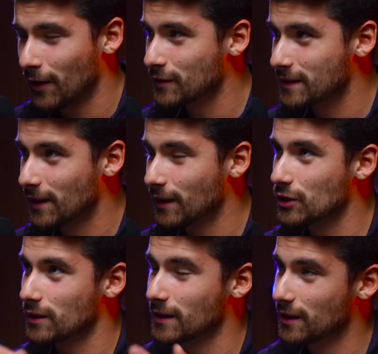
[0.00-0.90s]
I don't say niche,
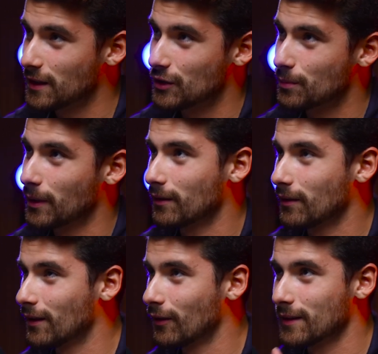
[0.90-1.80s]
I say niche, but
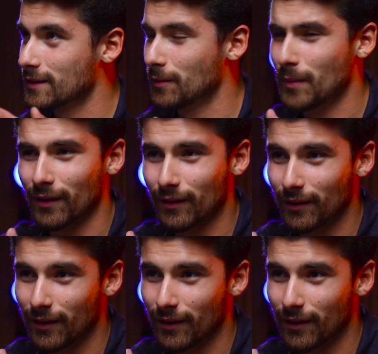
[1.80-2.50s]
I know that's an American